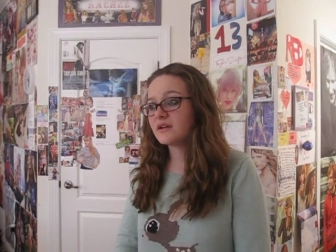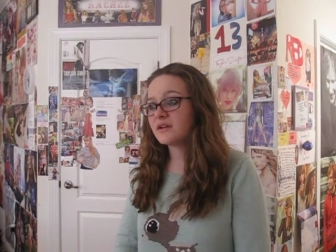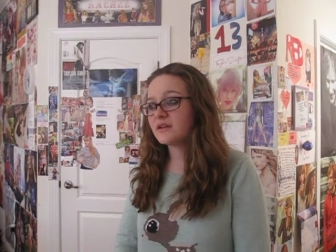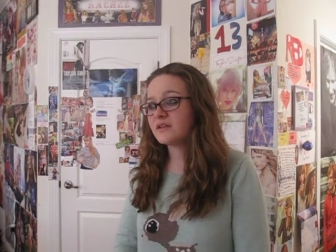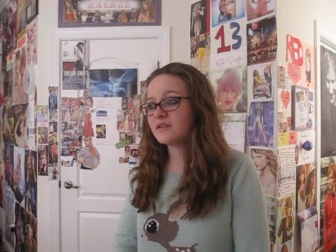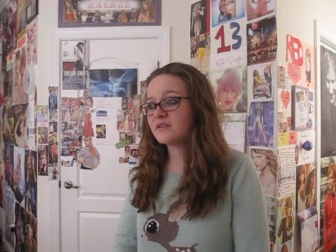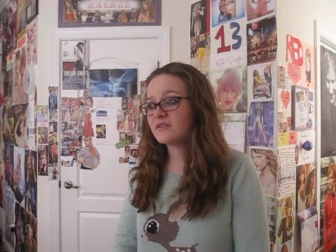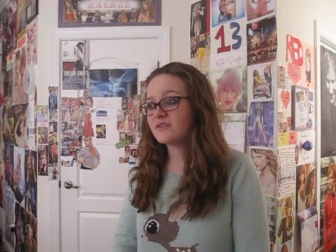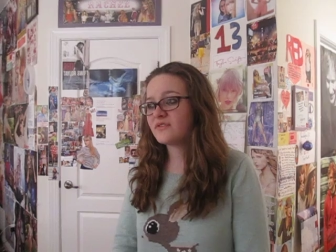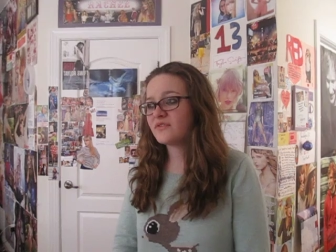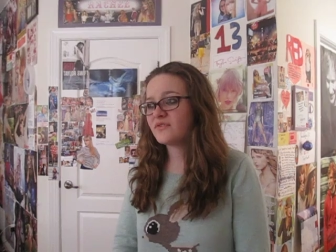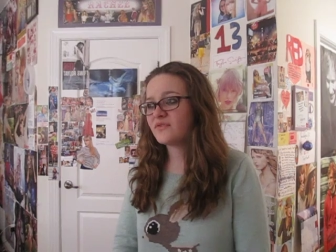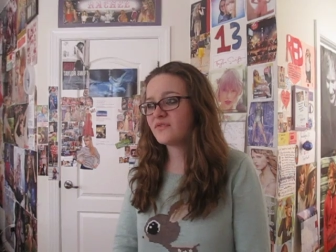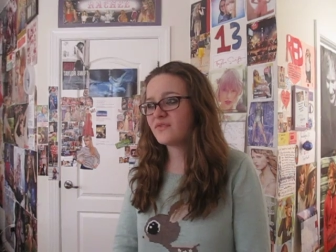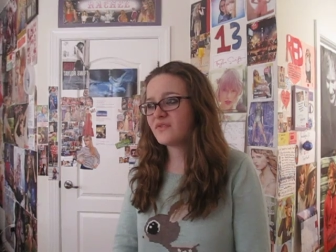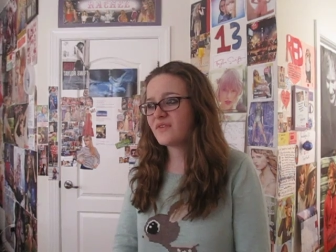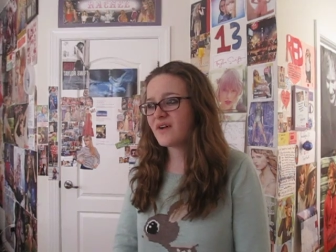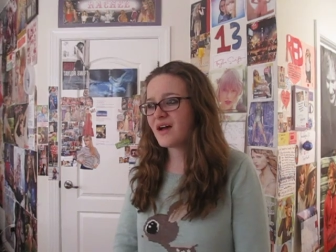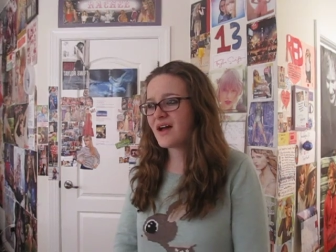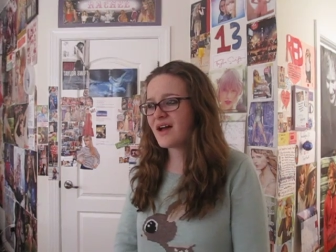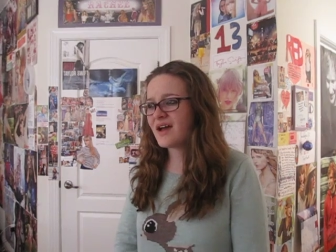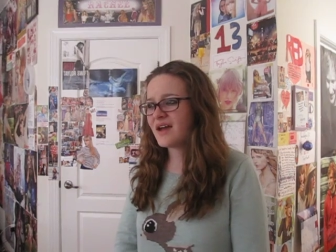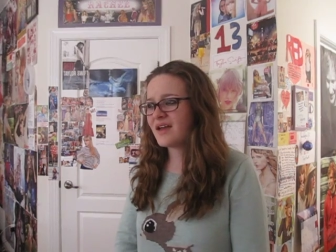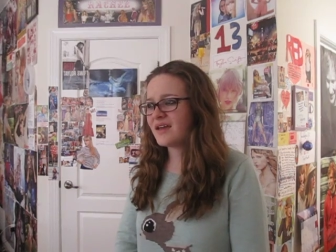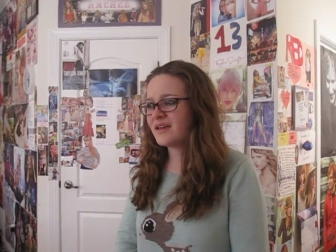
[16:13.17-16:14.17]
if
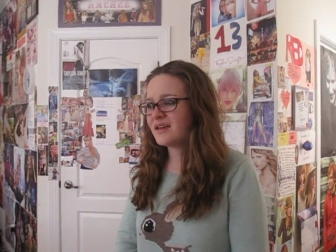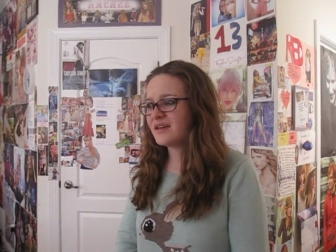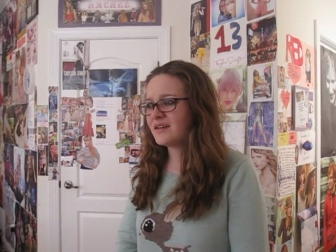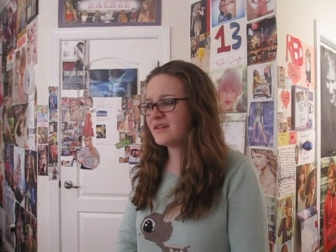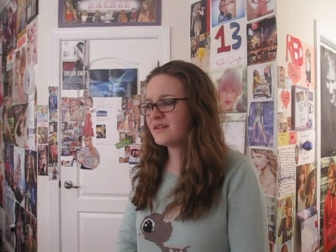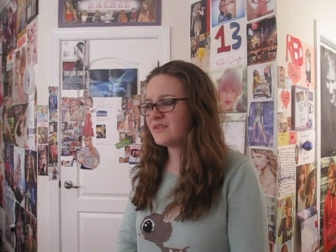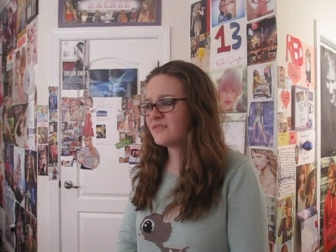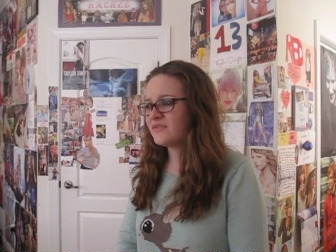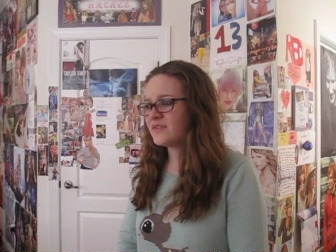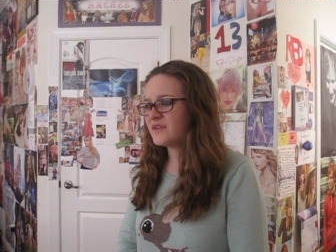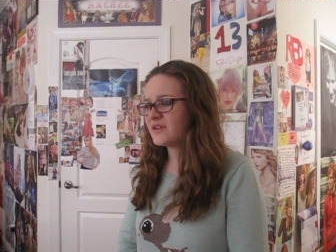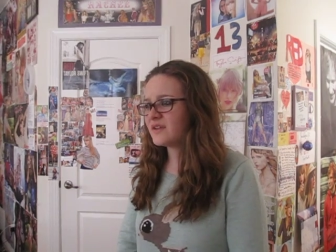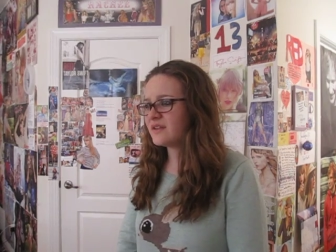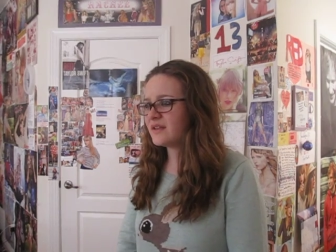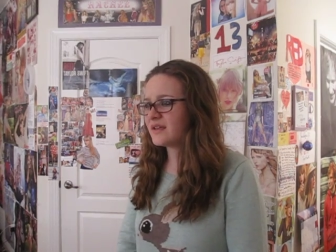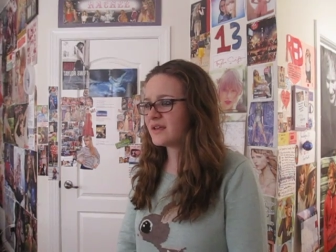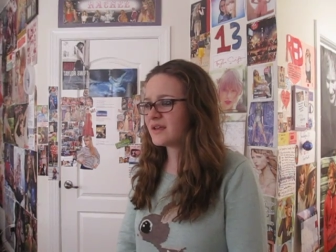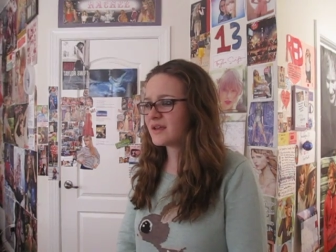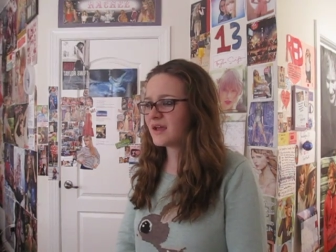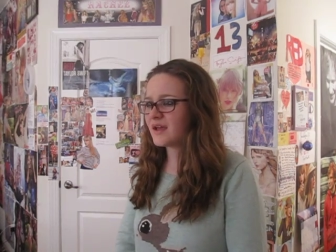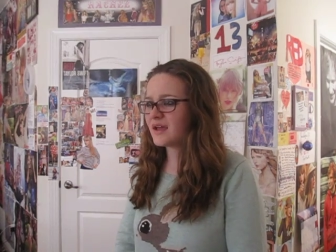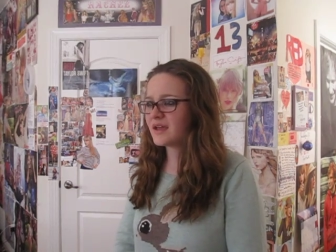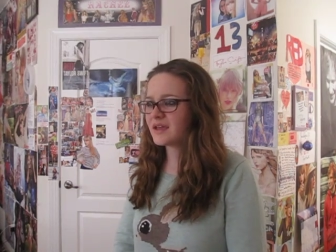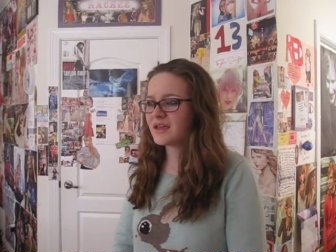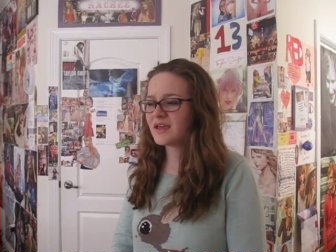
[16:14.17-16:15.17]
I feel
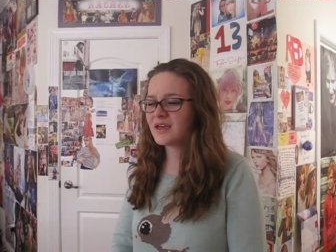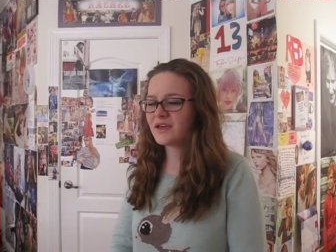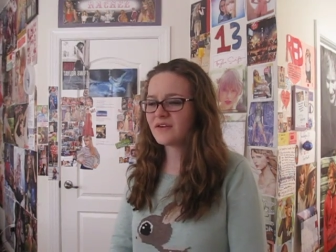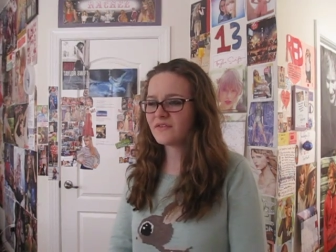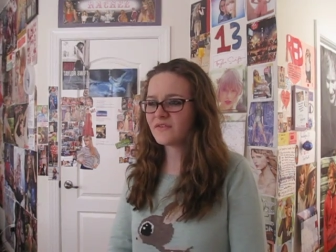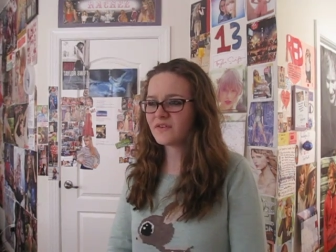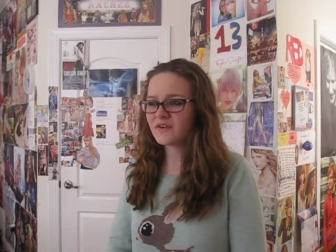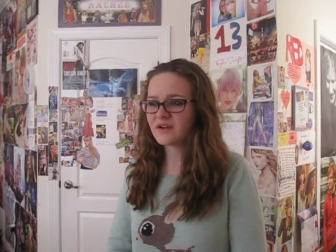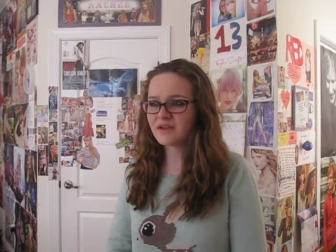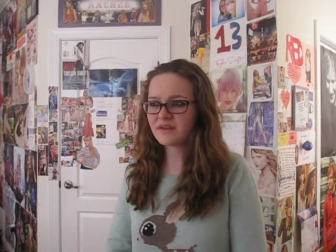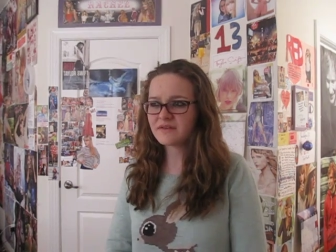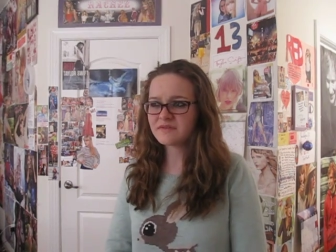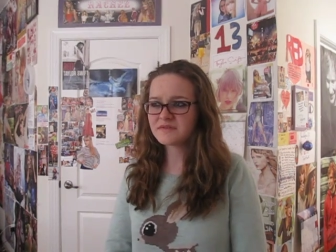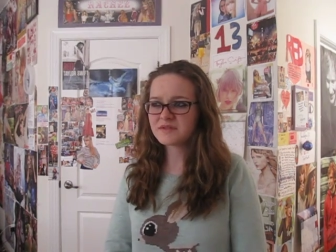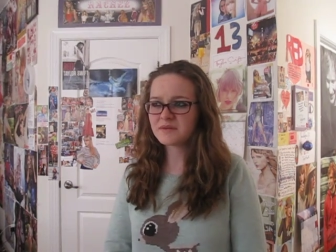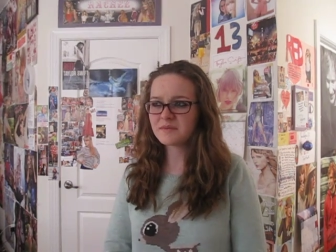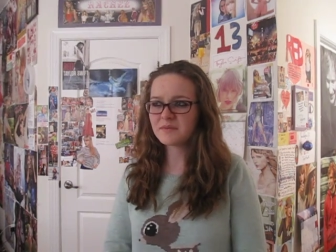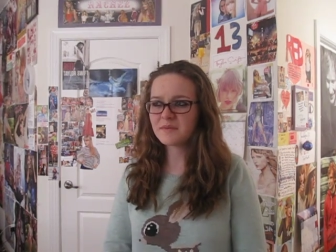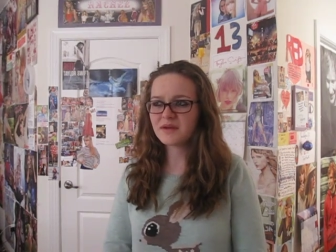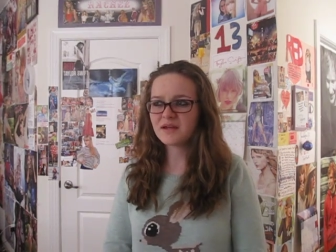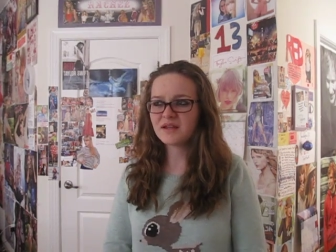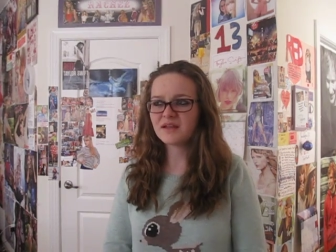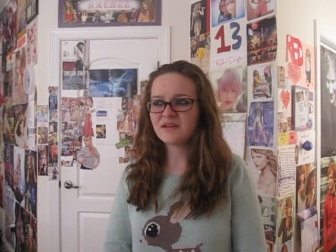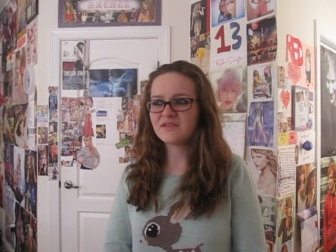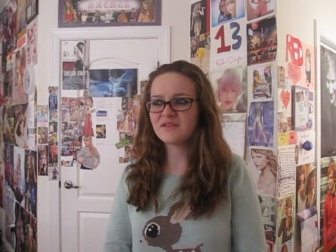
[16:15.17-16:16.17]
like I can't forgive
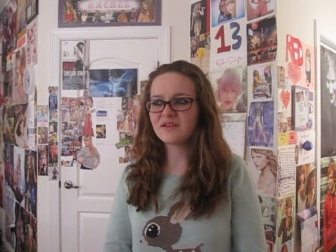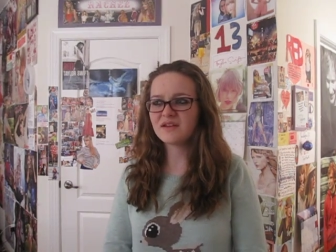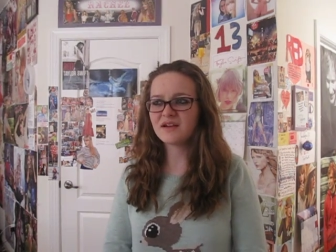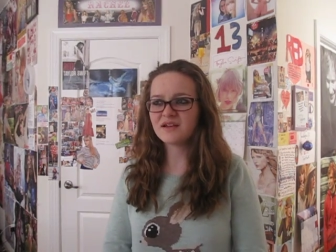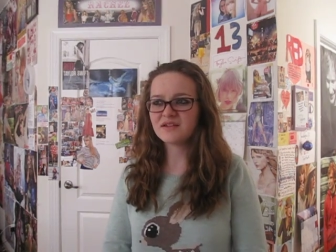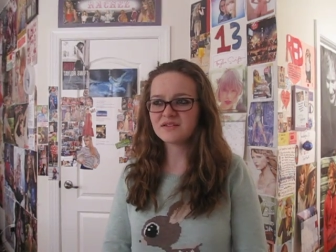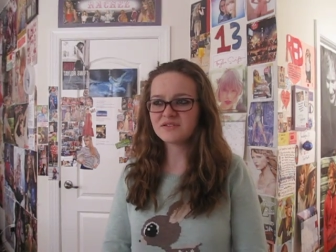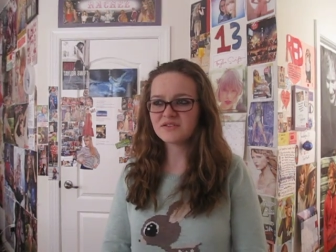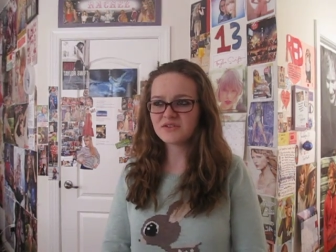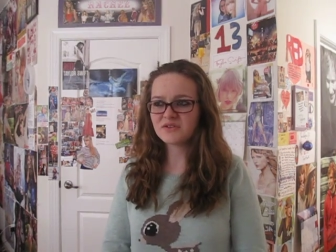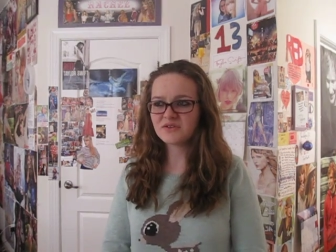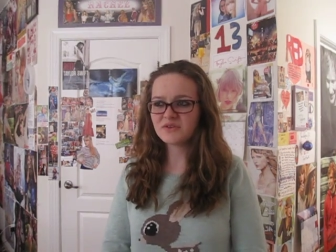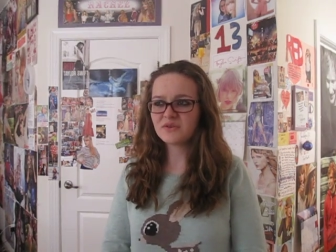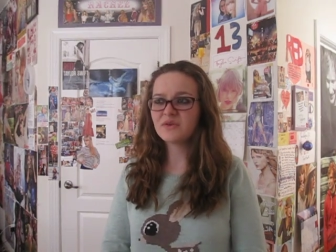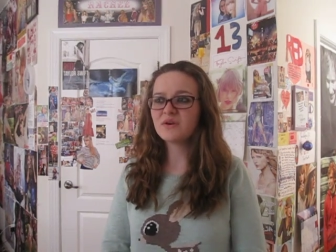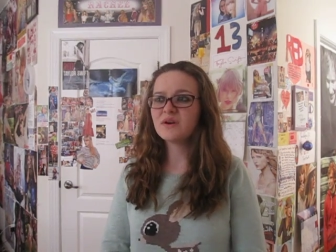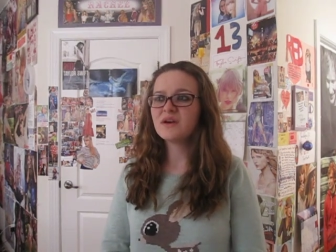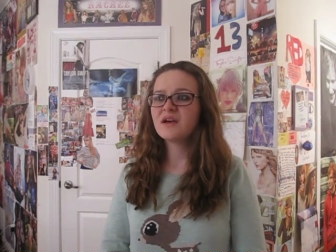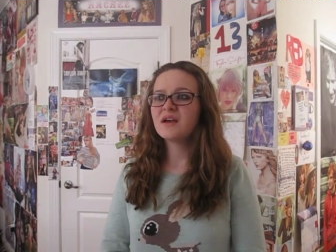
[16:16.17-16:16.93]
somebody and then I do,